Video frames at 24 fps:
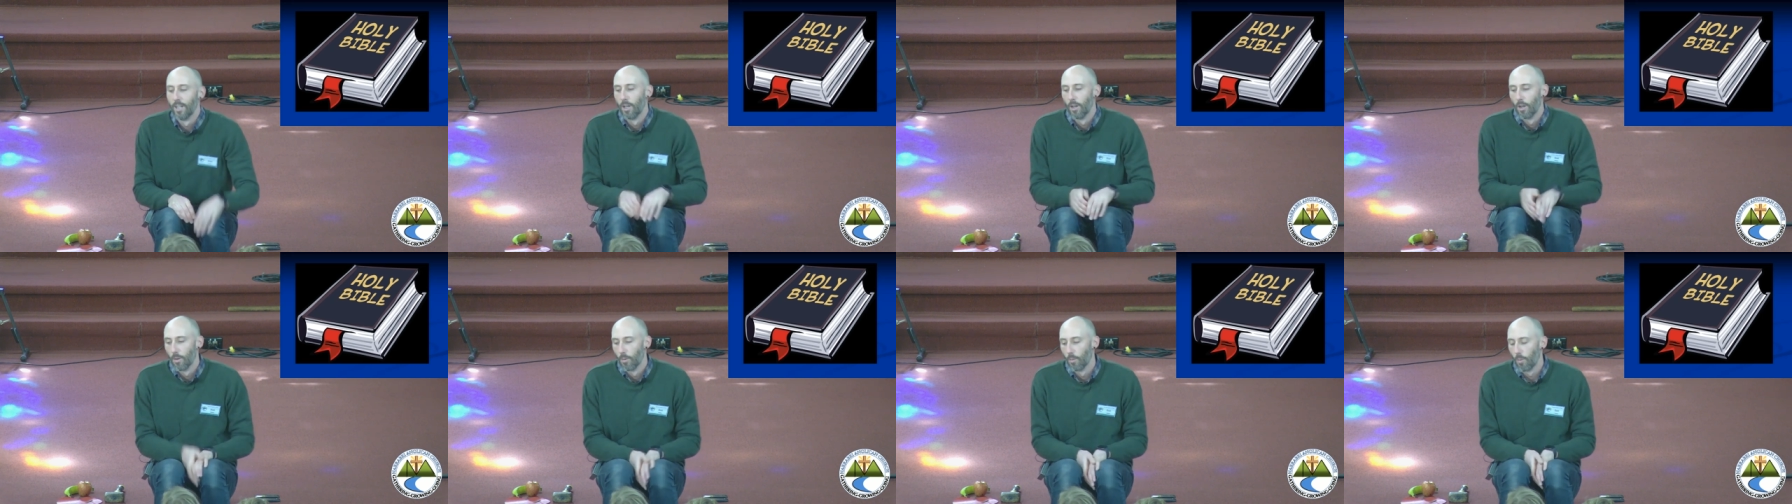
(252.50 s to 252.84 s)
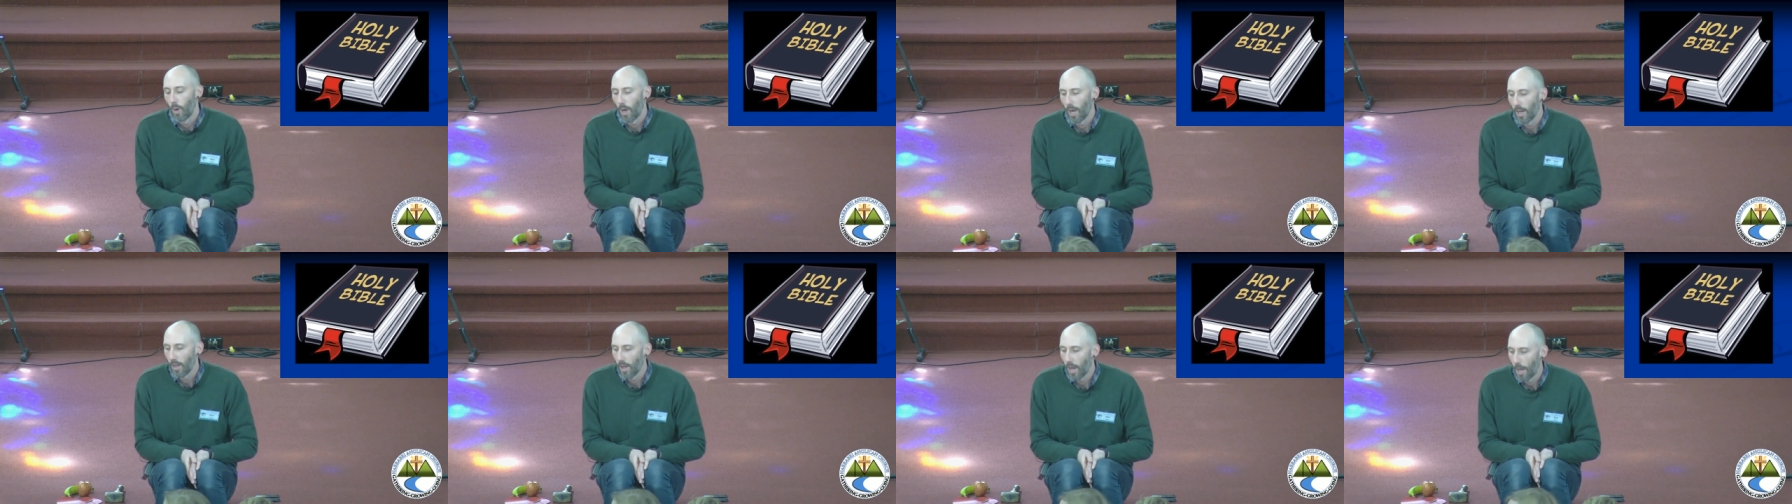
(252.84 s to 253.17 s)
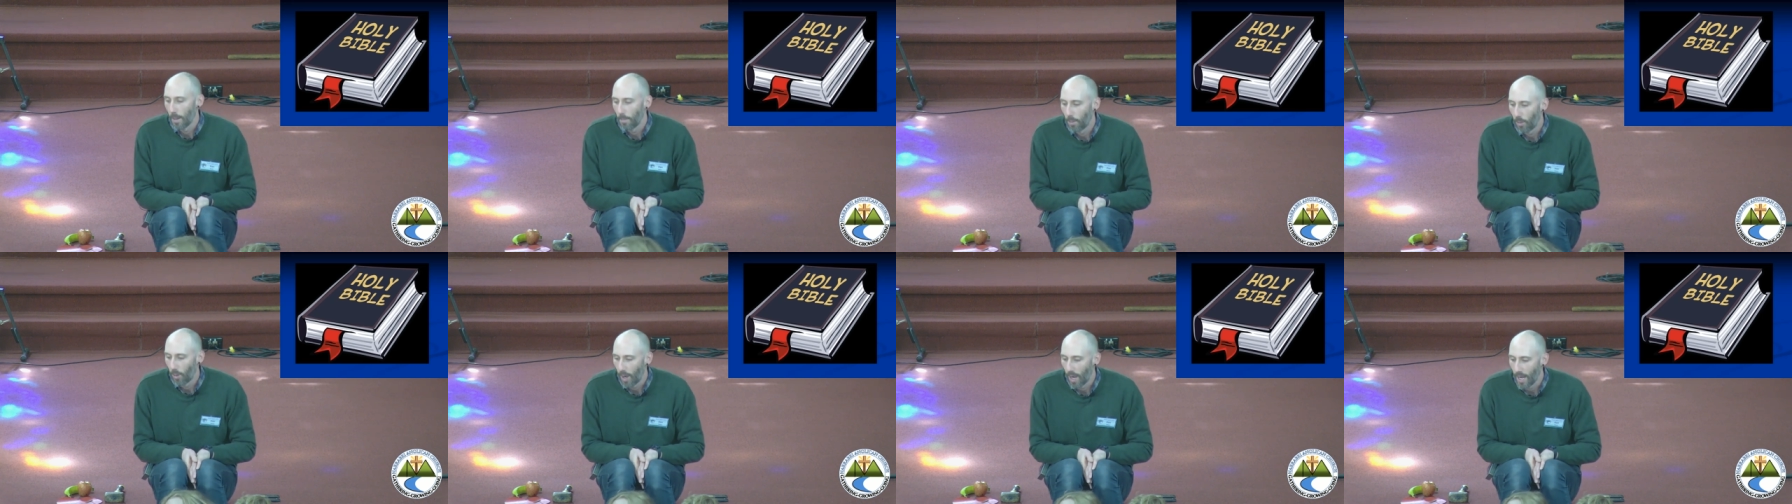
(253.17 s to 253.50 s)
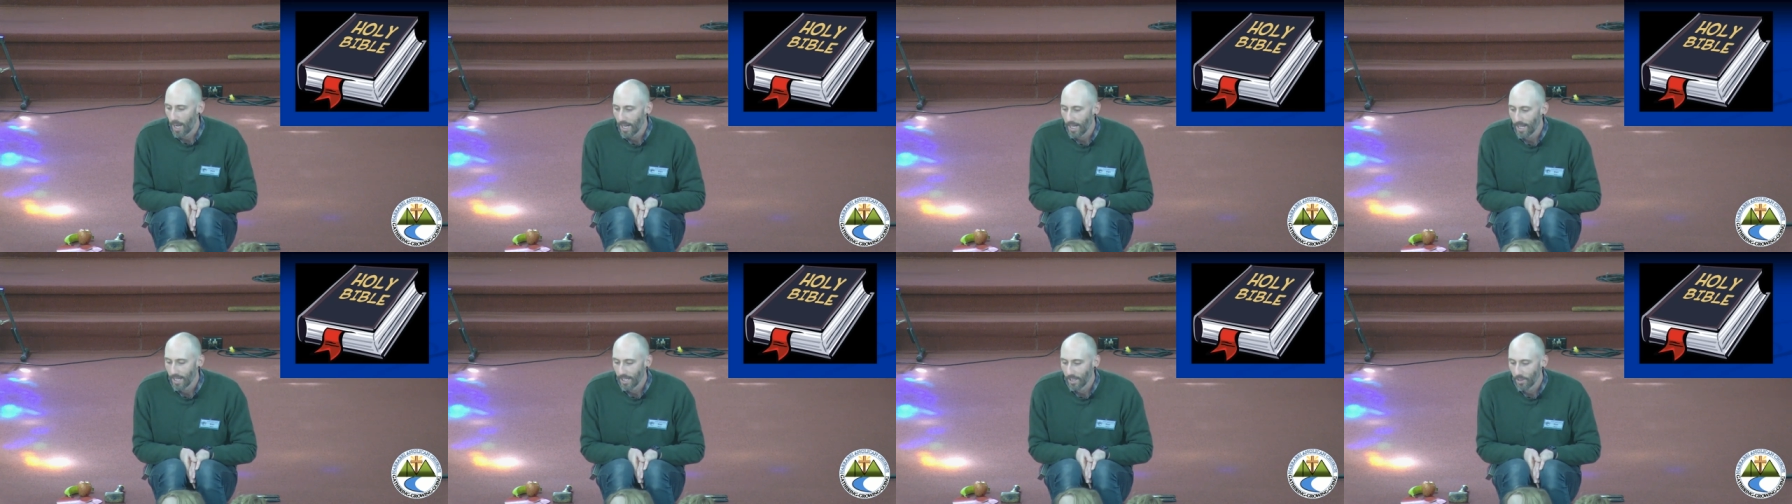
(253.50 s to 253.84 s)
Why don't I
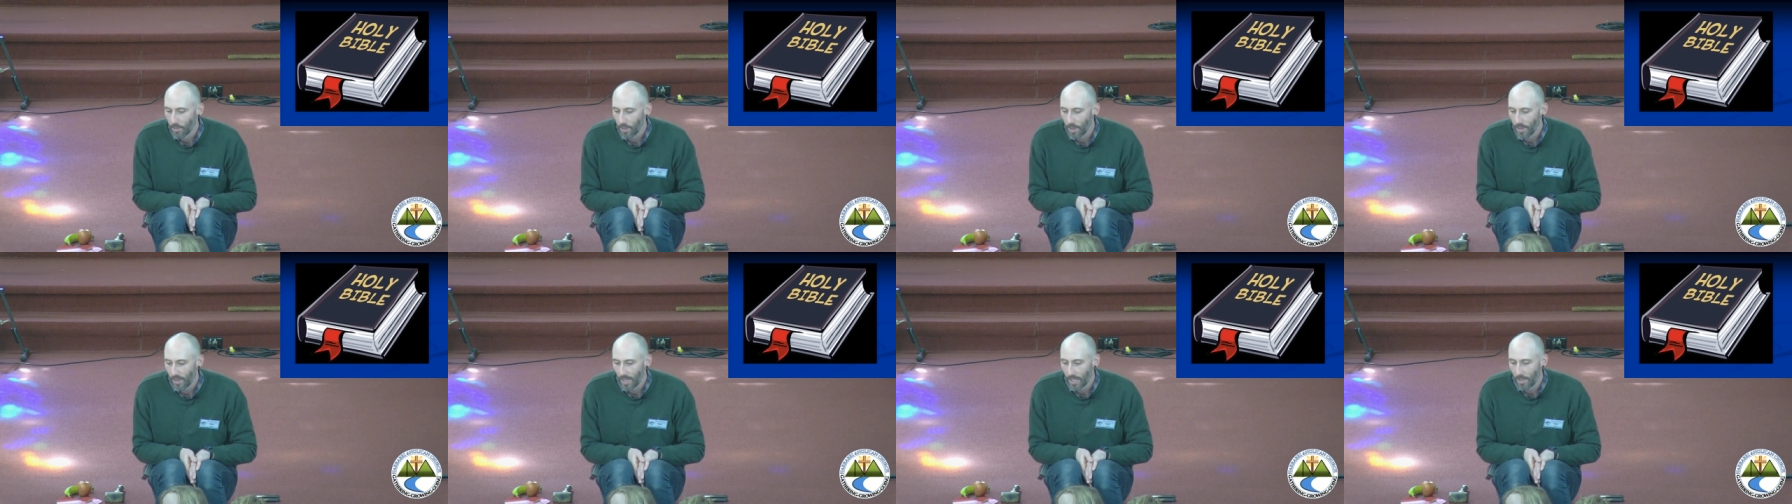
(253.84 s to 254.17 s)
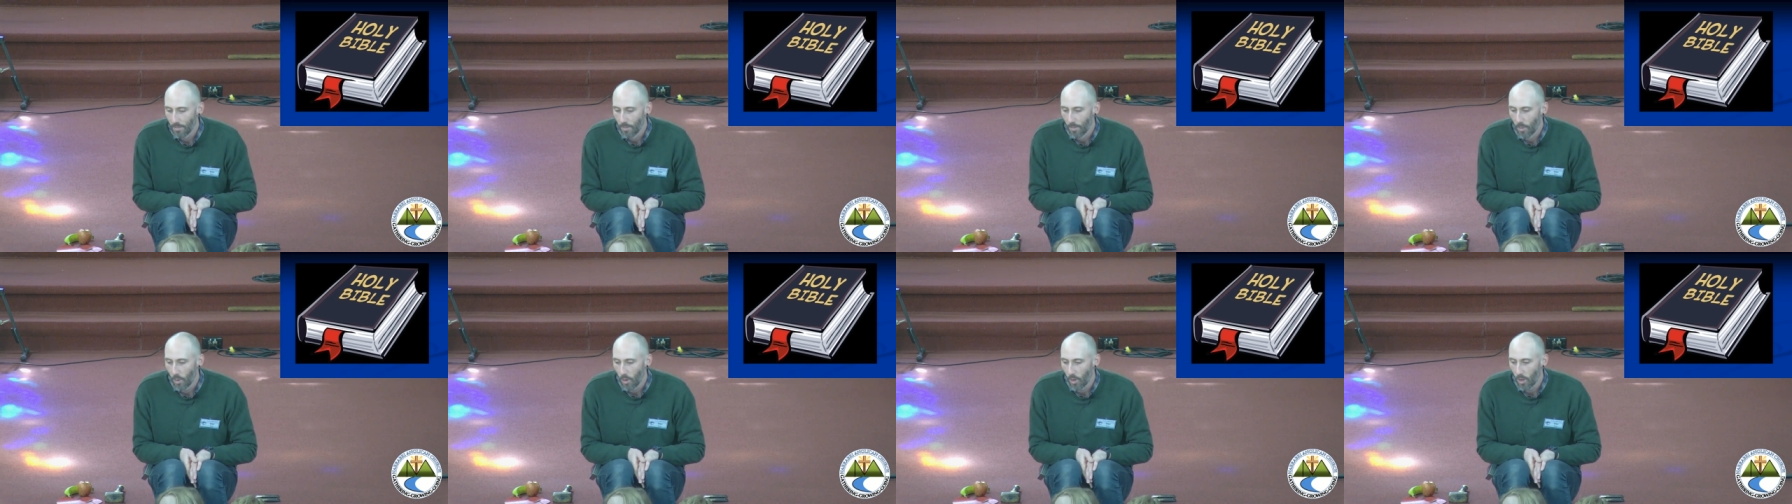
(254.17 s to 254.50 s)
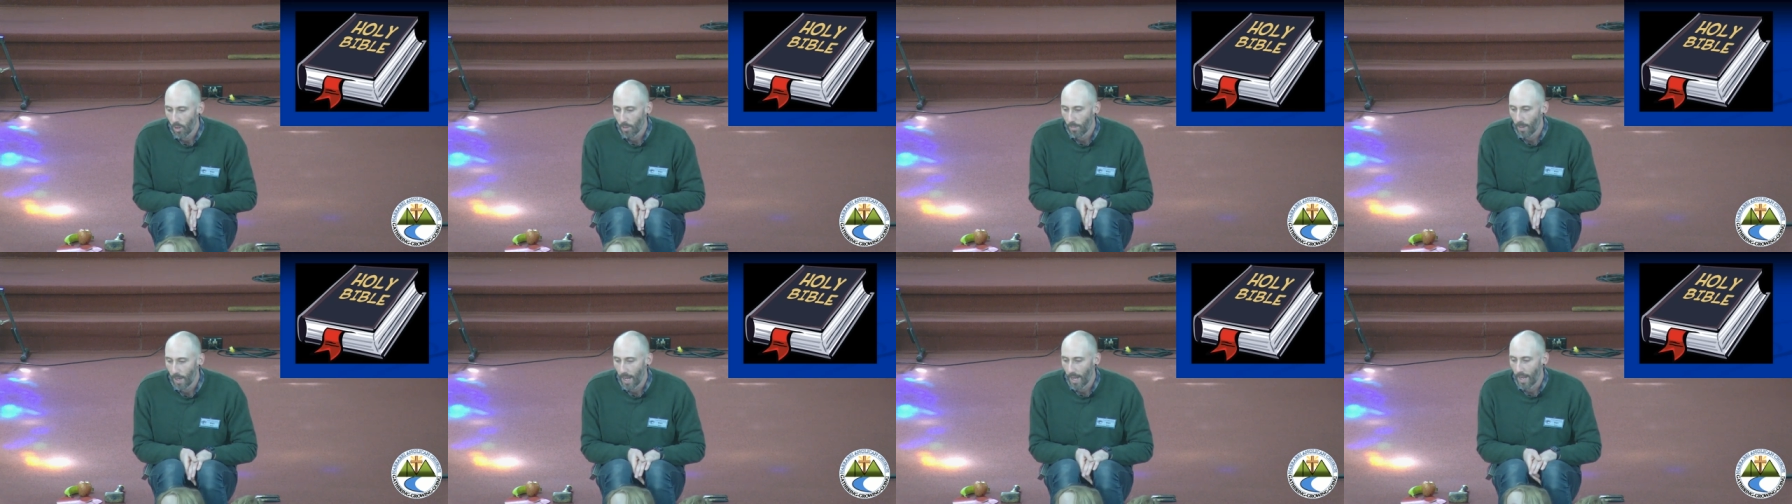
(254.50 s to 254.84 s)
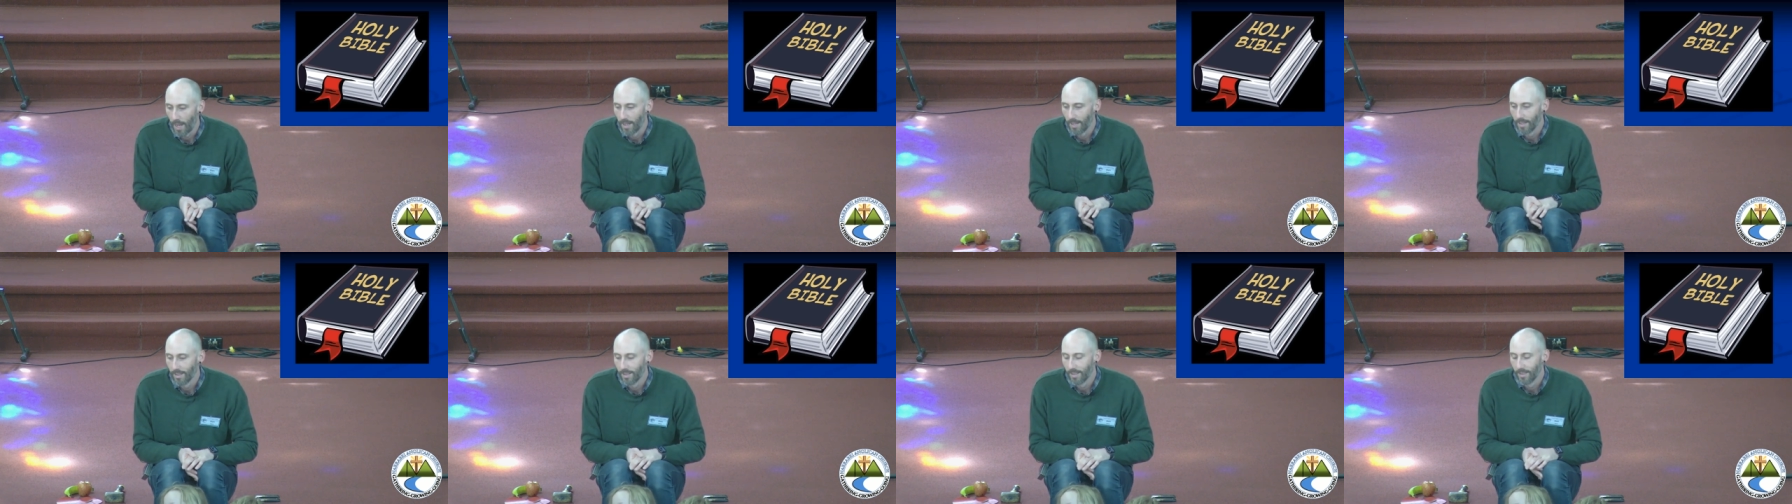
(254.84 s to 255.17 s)
pray as we think more
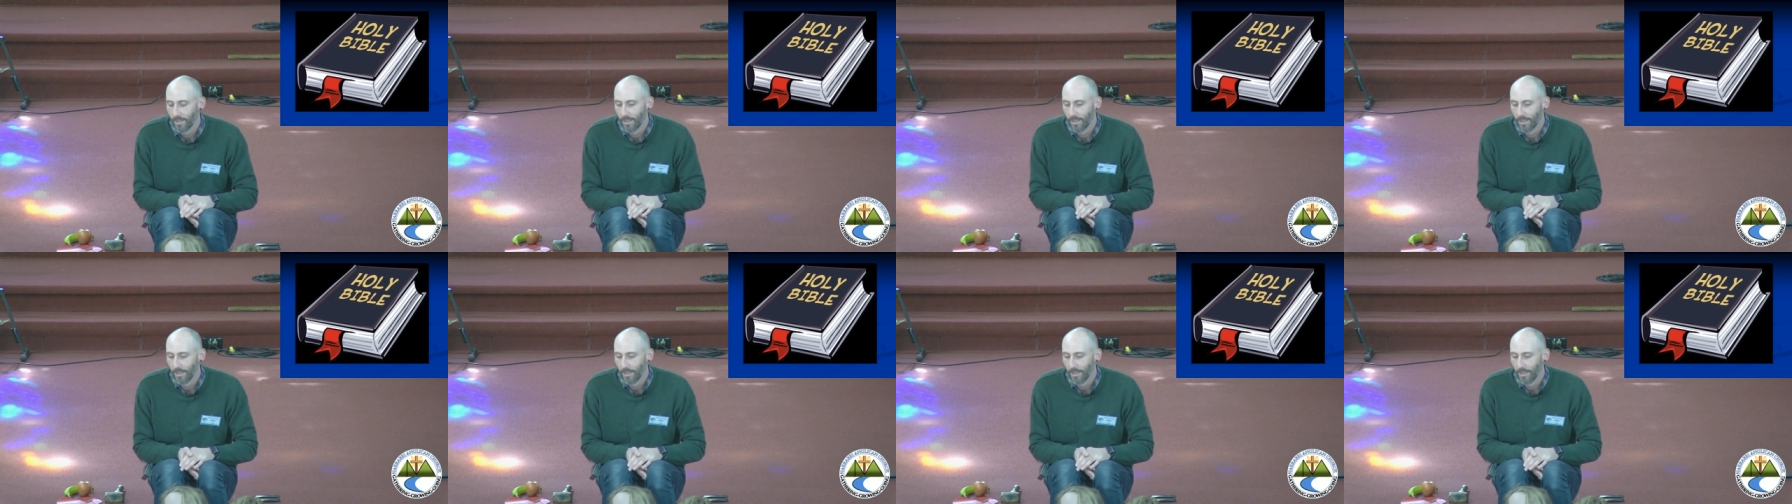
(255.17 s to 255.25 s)
about